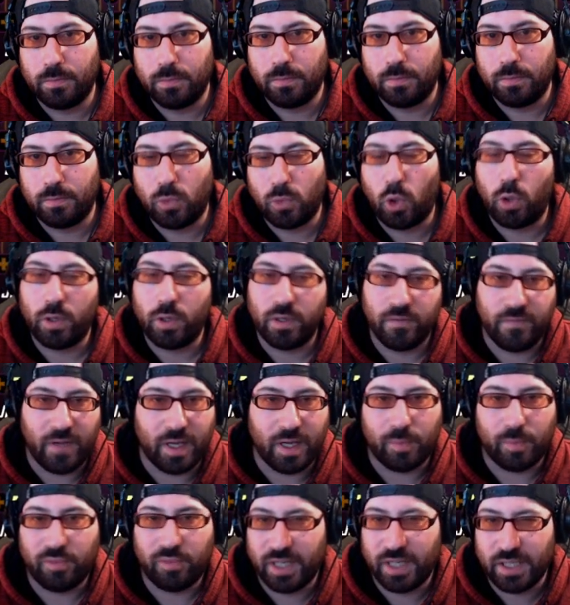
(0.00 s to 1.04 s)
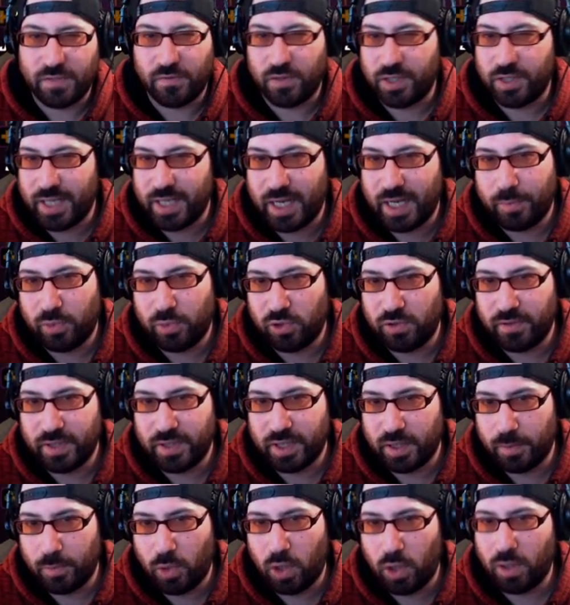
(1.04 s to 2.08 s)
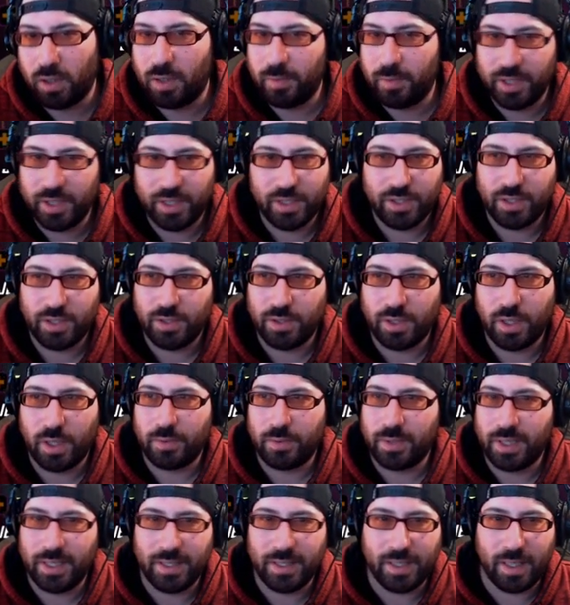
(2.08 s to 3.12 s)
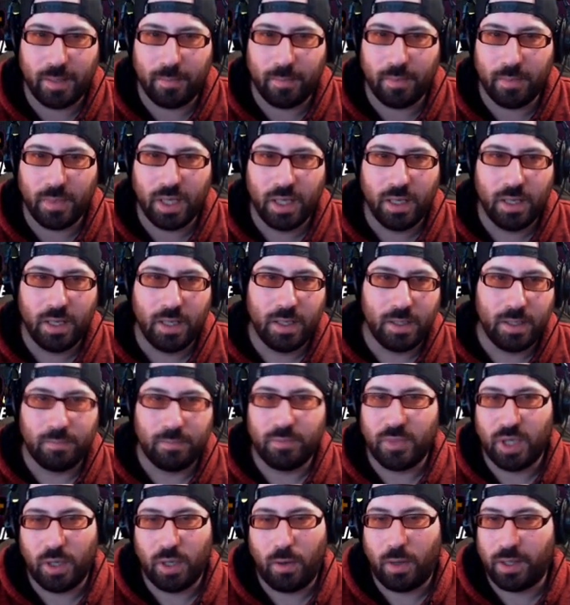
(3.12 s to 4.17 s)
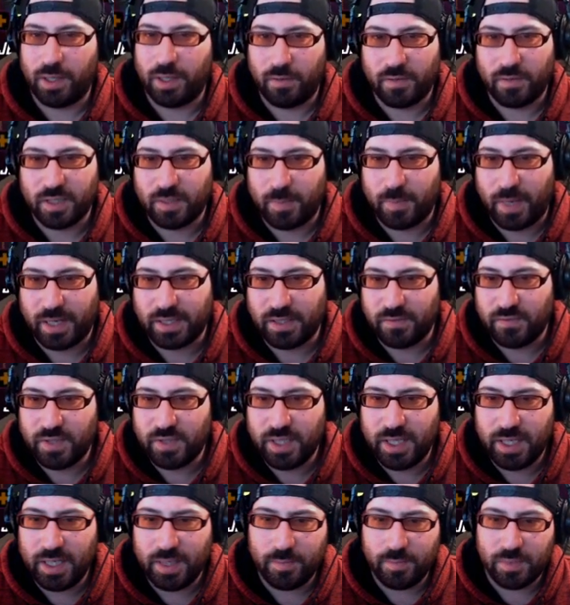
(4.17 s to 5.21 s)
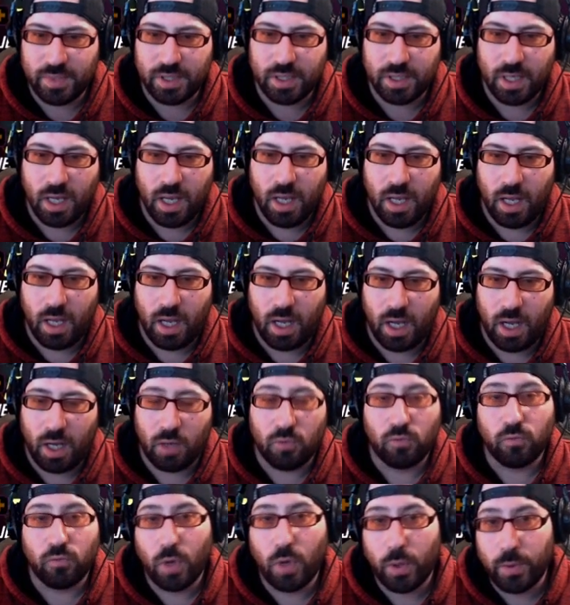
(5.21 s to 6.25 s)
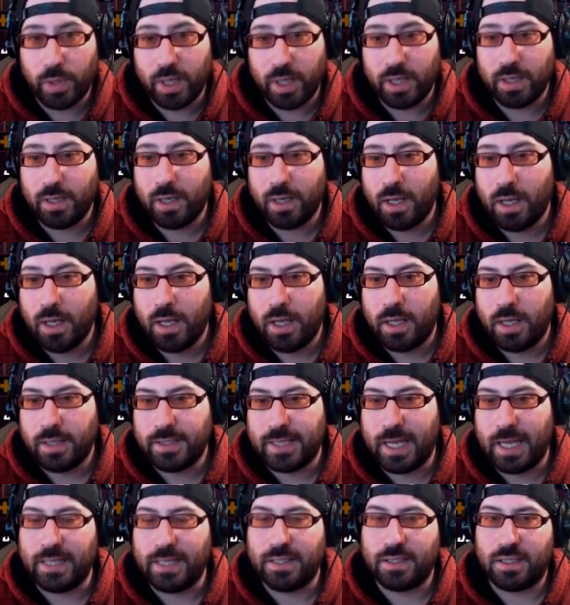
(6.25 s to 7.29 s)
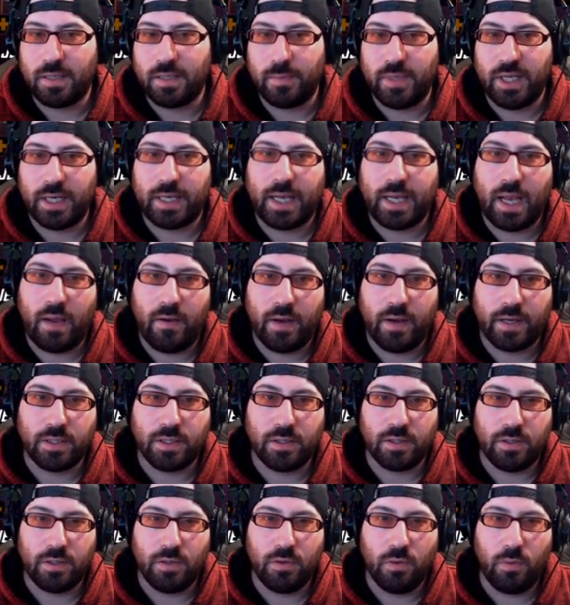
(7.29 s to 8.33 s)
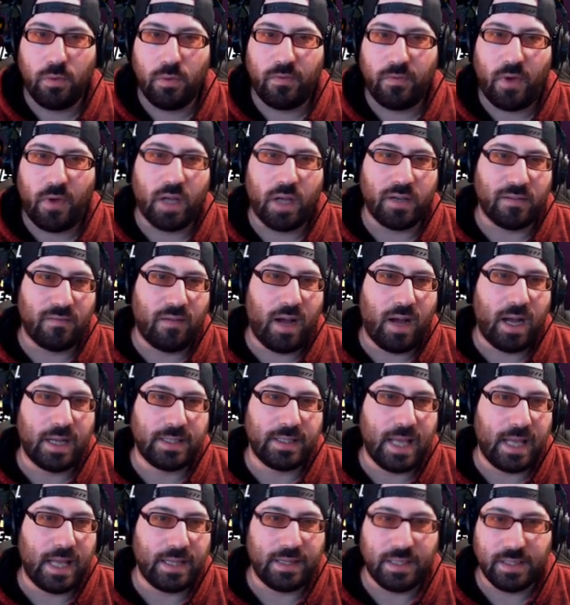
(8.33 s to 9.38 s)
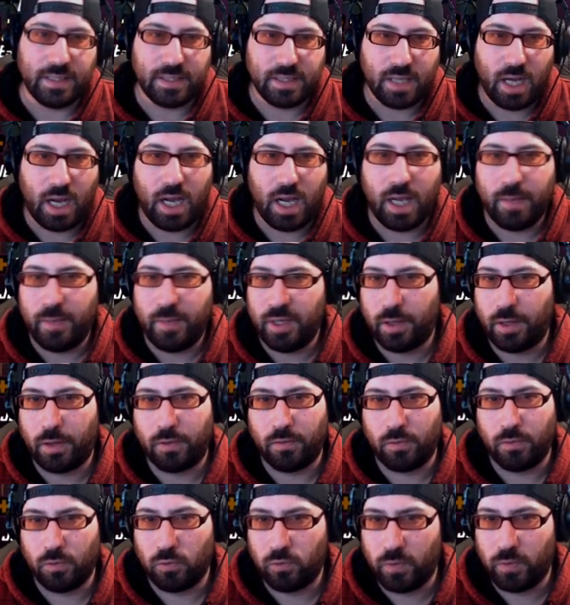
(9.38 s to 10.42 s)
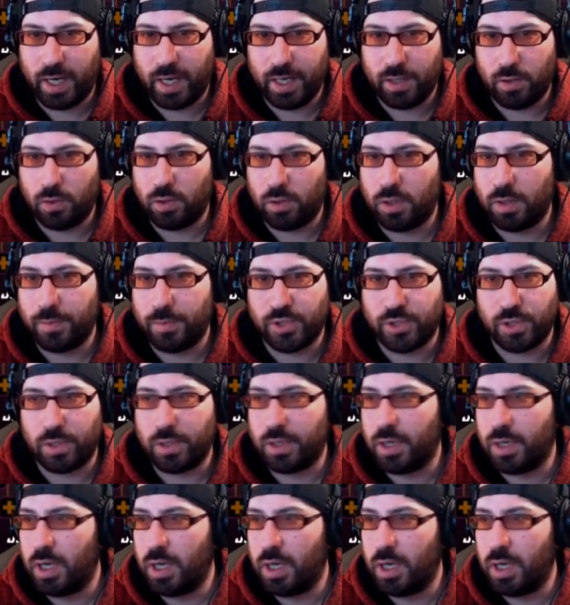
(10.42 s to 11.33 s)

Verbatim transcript: or you found a place for Deadpool and Gamora because you don't need them, you know, on their respective teams. Uh, Ronan tends to be a character you have unlocked at this time, either through raid orbs or